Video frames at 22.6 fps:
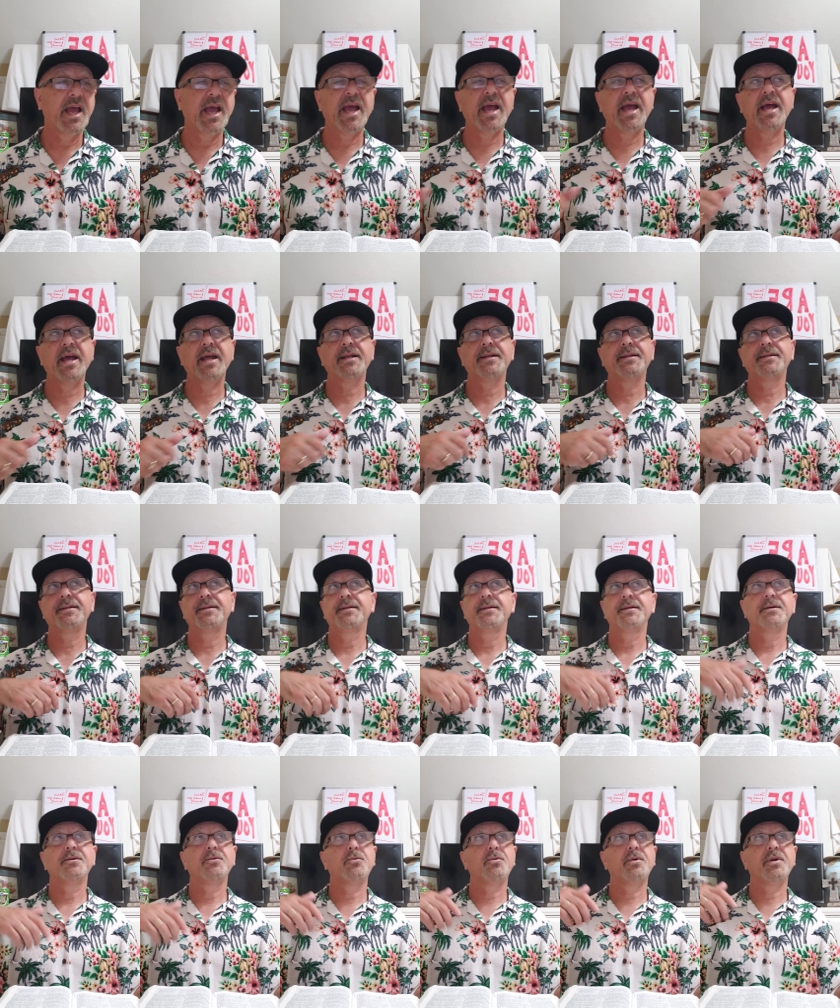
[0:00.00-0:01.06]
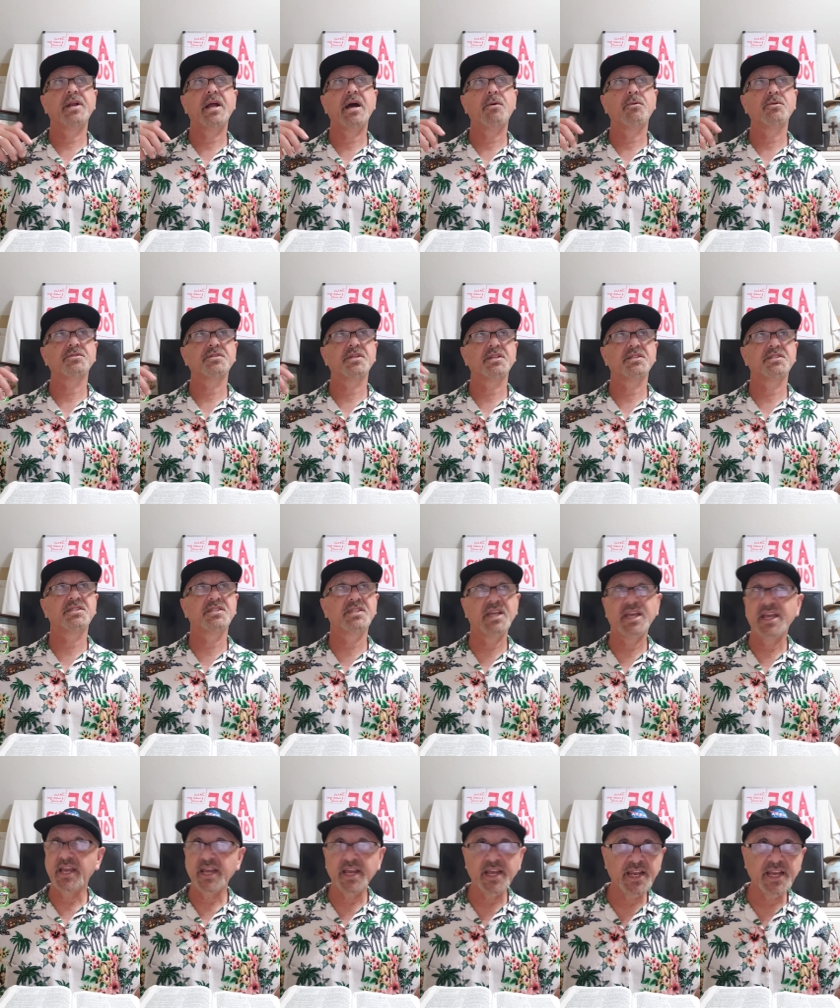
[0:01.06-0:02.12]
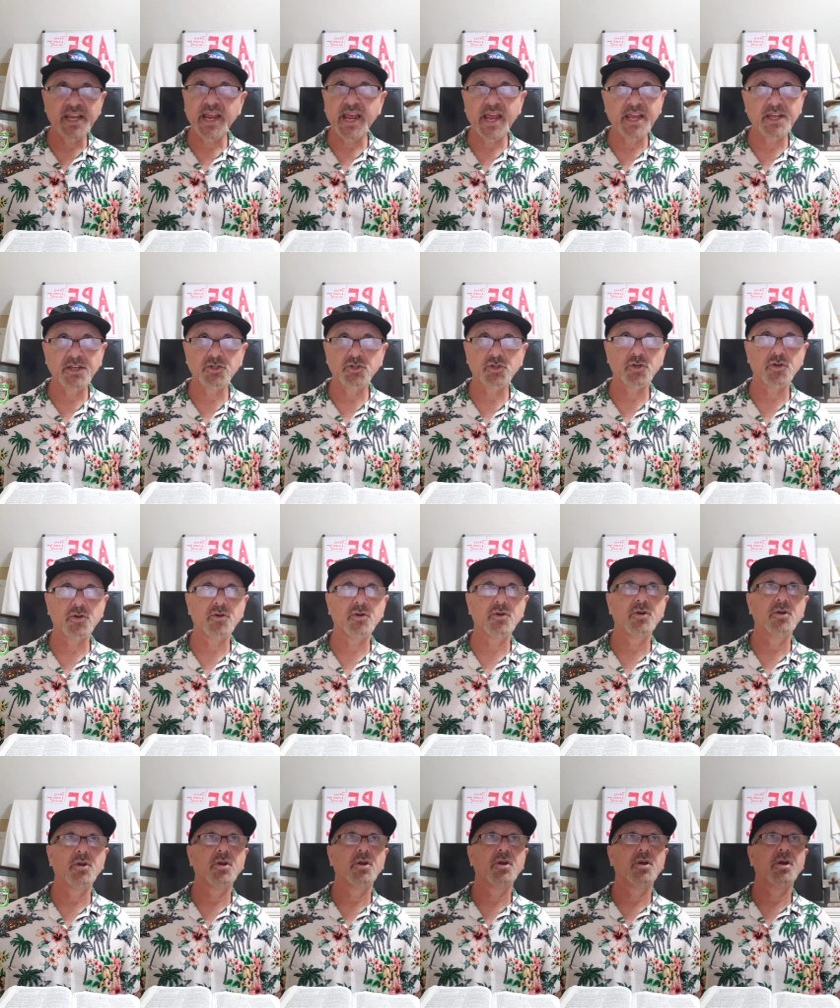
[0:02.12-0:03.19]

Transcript: and when I was a teenager,